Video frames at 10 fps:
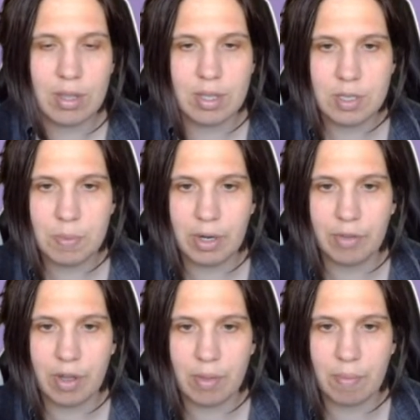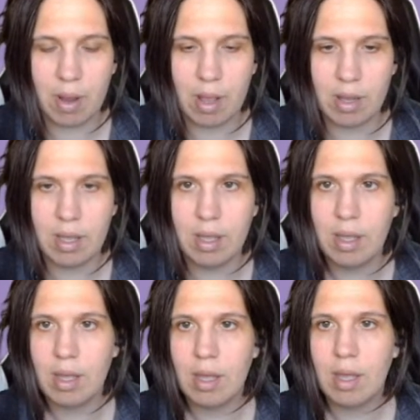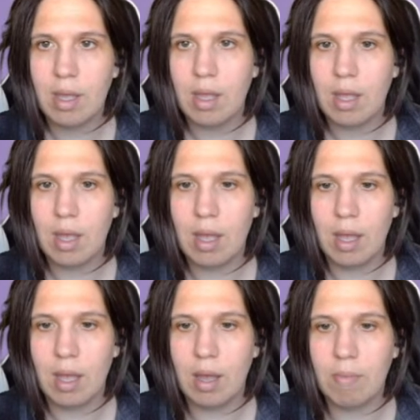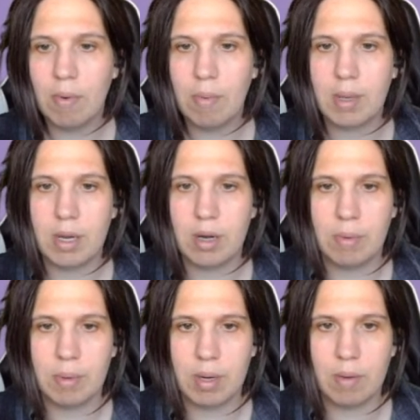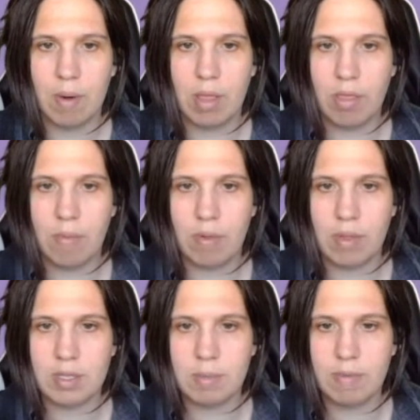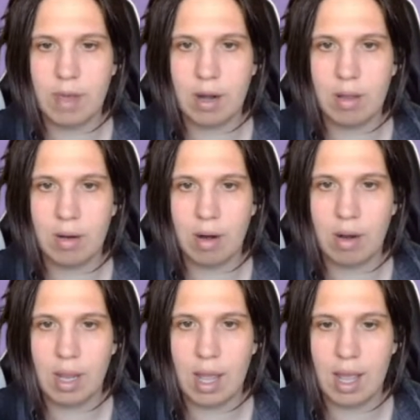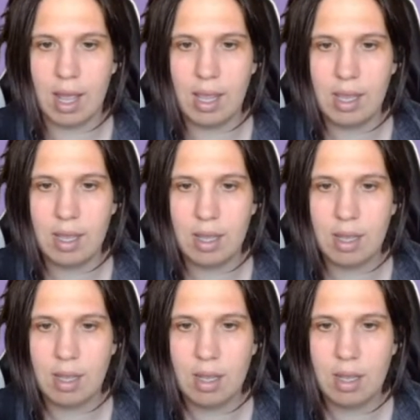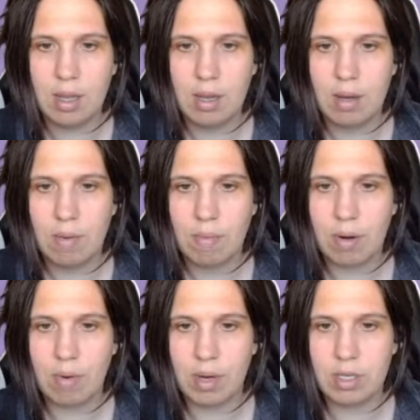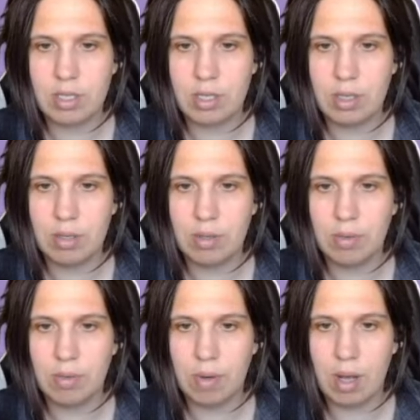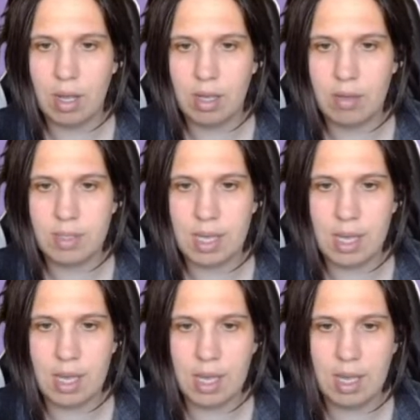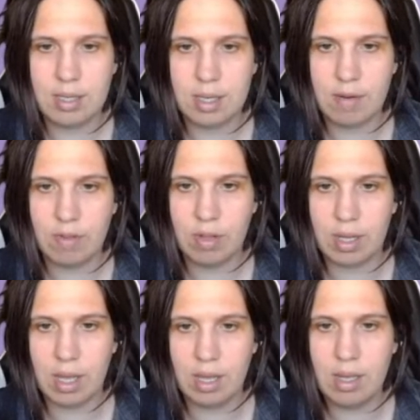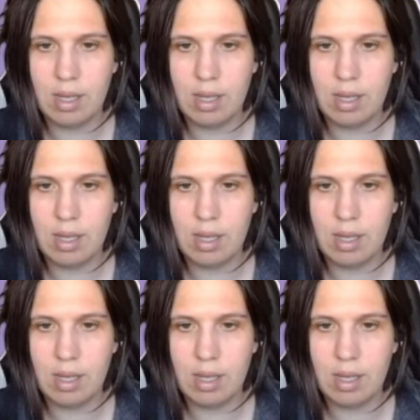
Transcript: is where you'll find the rock. What were we going to do? We were going to run through this. We've got our guy. We're going to use E instead of clicking